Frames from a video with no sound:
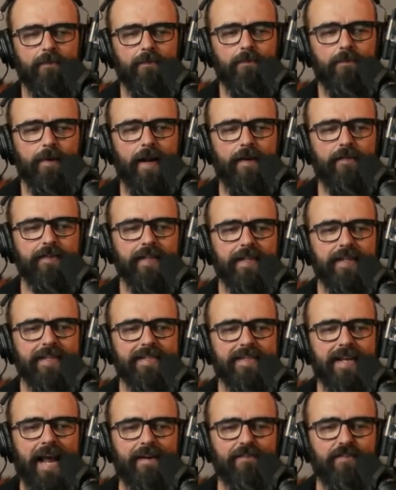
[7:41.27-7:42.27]
But everything
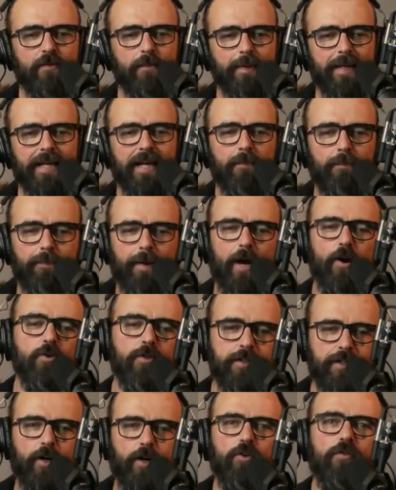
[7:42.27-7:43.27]
doesn't have to be
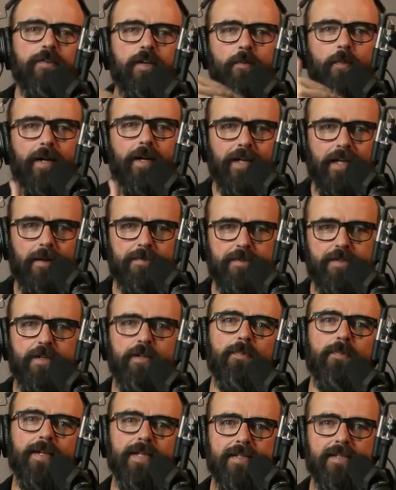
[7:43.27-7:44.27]
about COVID when it comes to
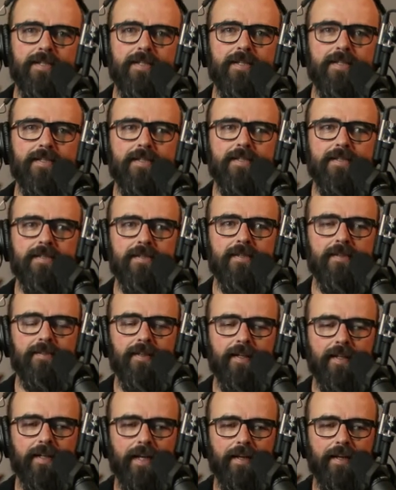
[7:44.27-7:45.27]
your business.
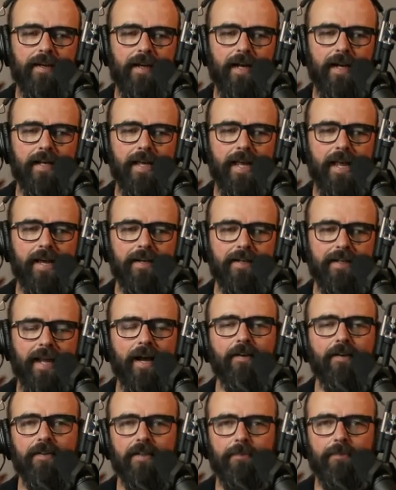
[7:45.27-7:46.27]
Like I can't
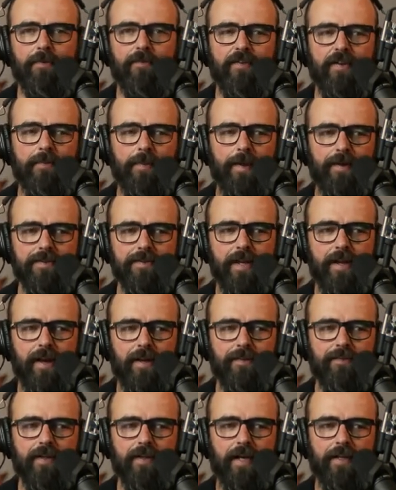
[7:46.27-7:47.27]
count the number of emails
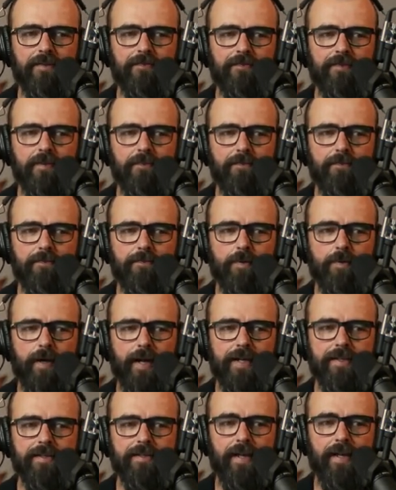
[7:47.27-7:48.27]
I've gotten from
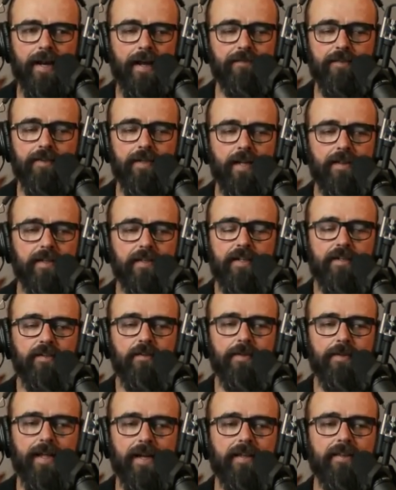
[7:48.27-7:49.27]
brands that have nothing to
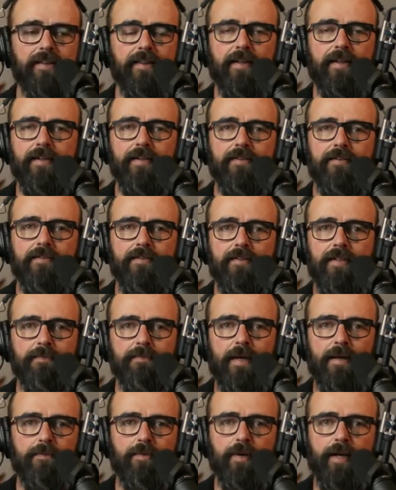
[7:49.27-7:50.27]
do with anything in
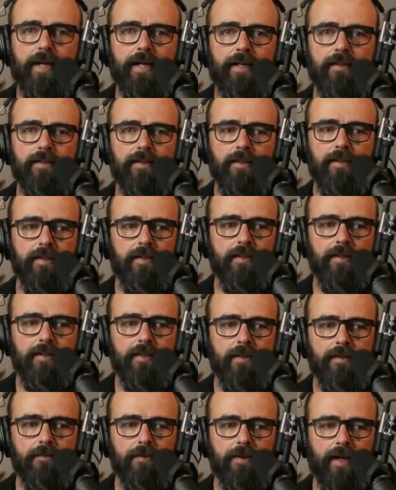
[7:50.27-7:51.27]
my brain,
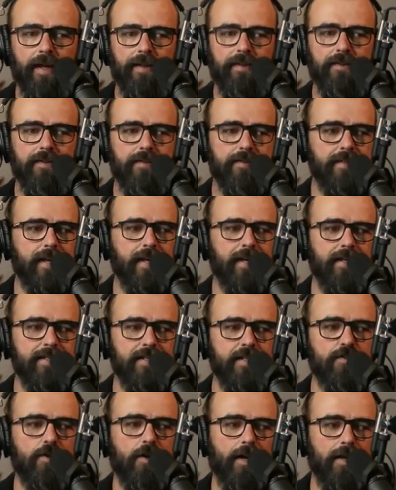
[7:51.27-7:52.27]
and saying
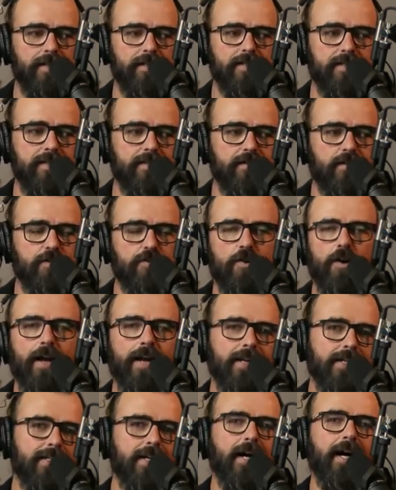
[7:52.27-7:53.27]
these are
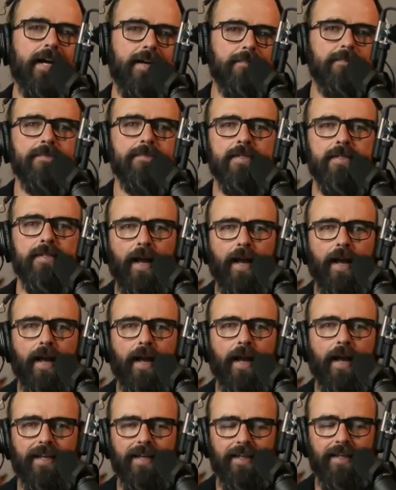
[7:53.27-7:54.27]
trying times,
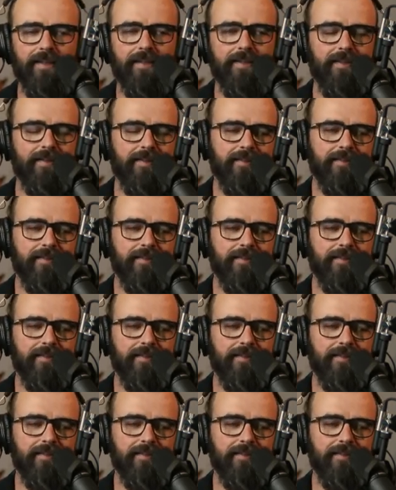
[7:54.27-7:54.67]
and